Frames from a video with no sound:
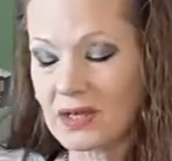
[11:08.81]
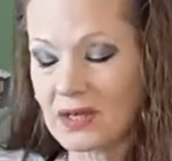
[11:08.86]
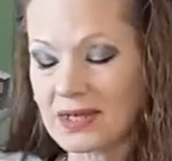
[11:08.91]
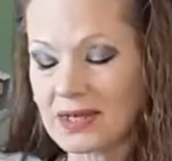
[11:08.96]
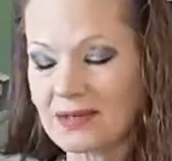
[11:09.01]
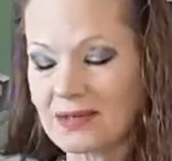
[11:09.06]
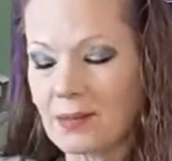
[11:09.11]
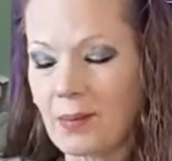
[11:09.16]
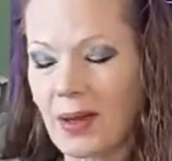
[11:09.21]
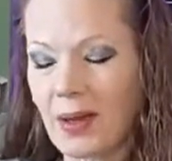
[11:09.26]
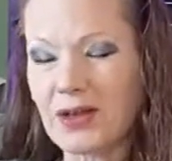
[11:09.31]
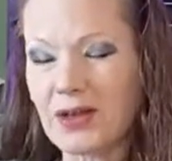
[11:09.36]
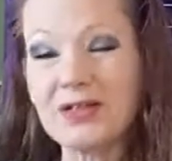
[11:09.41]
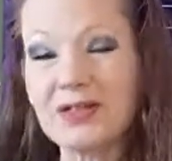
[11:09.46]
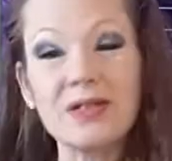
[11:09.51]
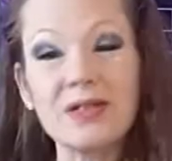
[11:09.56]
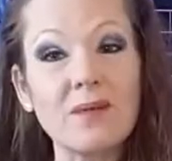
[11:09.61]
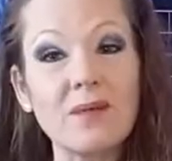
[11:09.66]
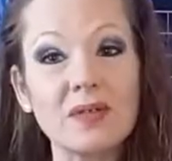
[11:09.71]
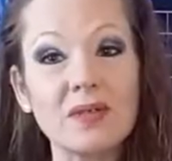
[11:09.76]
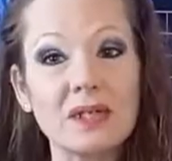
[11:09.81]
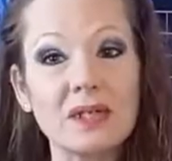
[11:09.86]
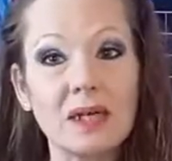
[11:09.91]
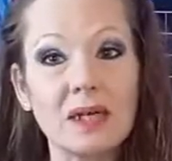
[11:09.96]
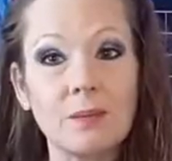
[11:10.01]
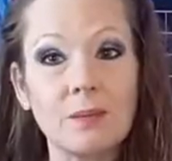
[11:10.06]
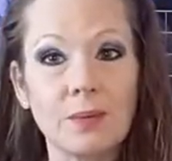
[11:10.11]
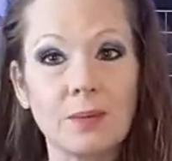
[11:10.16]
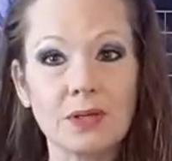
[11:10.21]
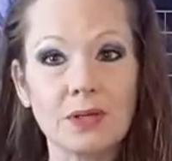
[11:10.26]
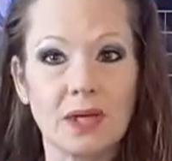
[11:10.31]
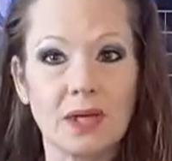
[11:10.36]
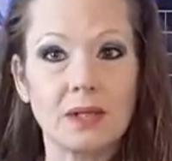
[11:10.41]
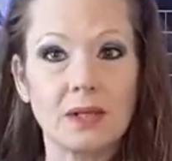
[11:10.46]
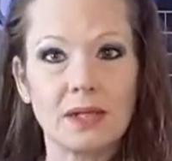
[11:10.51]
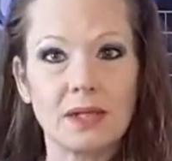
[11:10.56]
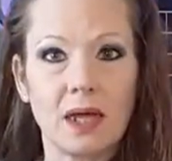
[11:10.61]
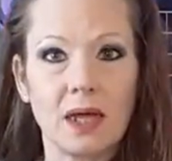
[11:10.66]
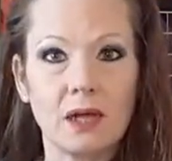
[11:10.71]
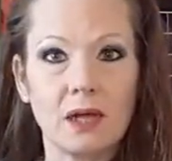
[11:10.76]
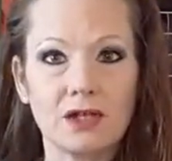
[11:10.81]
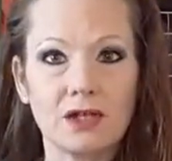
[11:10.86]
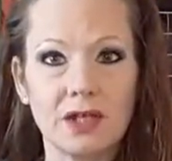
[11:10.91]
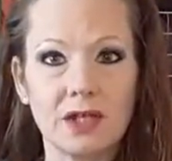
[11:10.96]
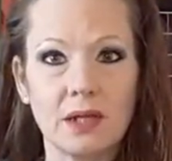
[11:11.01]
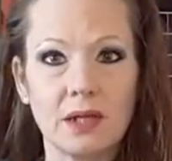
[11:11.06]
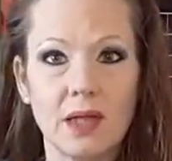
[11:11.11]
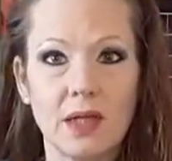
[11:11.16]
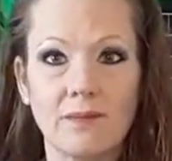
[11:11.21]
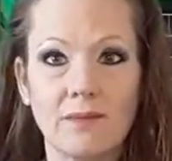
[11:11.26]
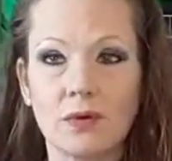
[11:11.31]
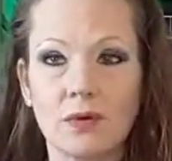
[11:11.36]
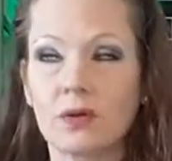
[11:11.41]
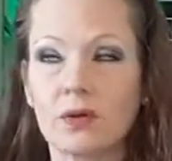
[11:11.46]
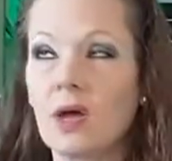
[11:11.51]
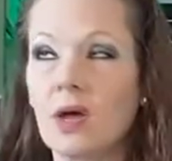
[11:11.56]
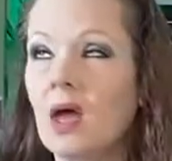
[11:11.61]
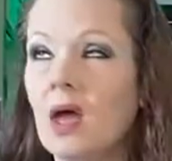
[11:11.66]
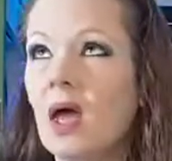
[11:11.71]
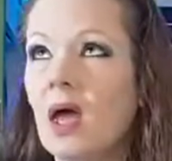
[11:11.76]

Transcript: This has about a 17% THC level.